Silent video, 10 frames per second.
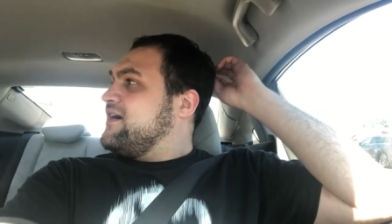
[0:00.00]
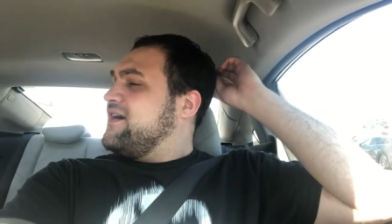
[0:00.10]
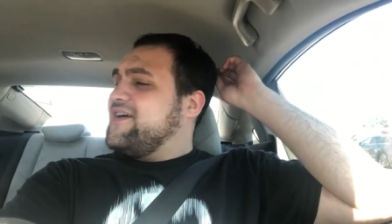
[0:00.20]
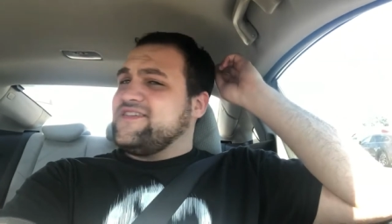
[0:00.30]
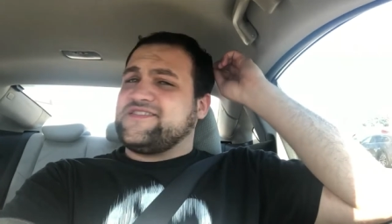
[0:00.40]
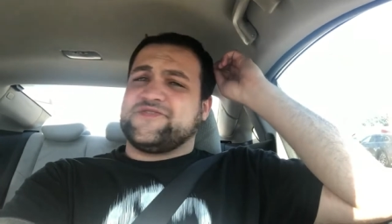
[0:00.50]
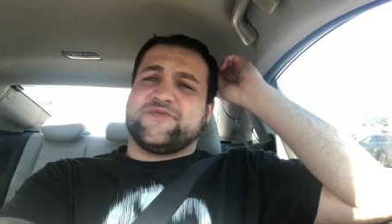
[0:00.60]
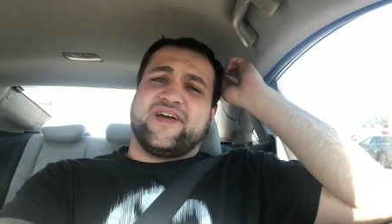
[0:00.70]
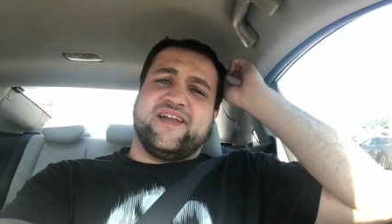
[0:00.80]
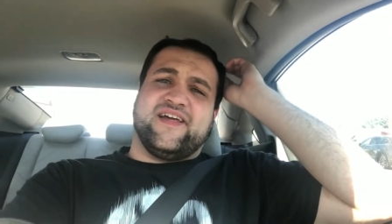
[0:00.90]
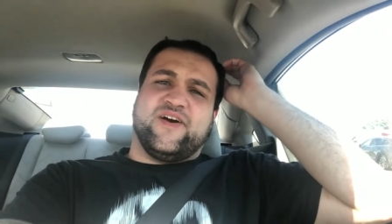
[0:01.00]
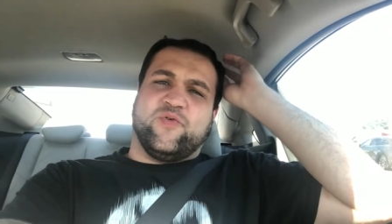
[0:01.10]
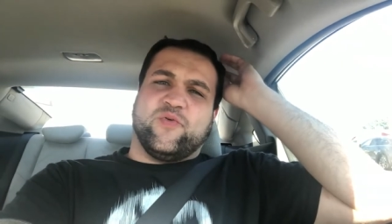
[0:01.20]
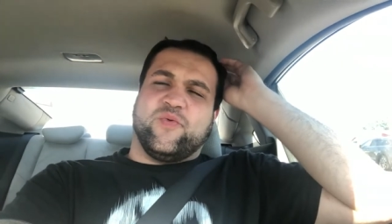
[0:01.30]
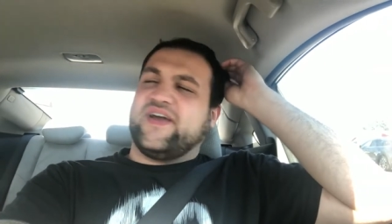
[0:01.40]
All right, so right now
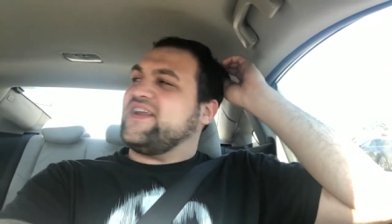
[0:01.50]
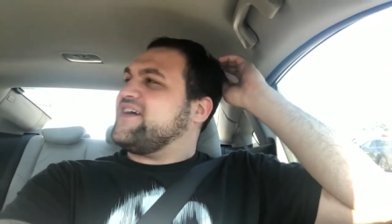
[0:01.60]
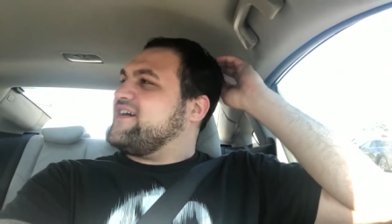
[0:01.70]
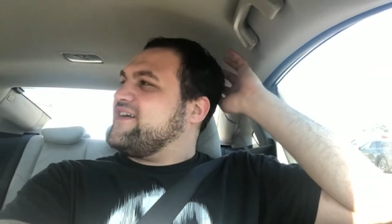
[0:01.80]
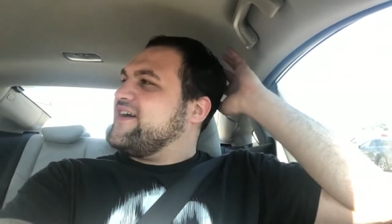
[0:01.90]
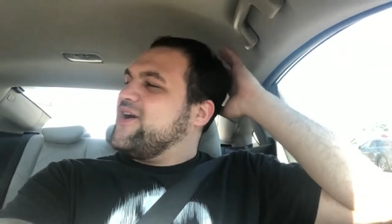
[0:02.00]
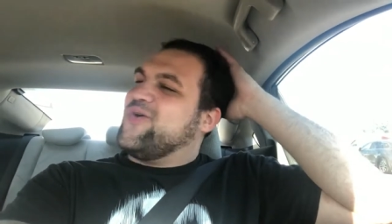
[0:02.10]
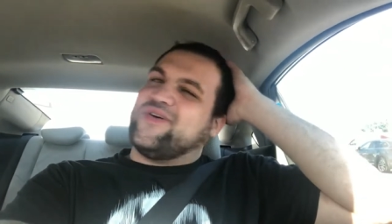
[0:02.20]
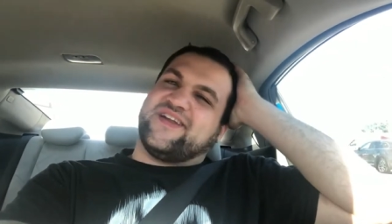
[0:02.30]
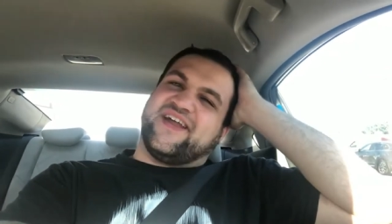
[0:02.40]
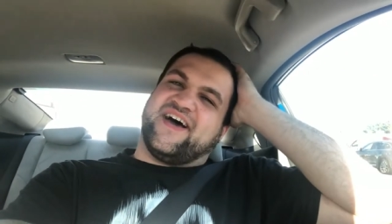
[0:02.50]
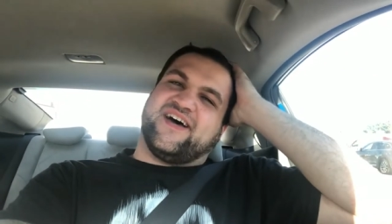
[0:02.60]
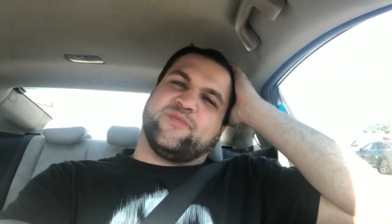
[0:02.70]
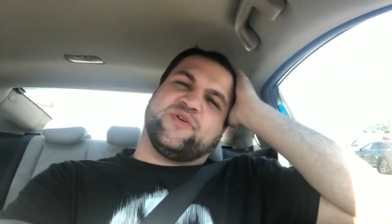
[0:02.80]
we're waiting on Owen and Adam.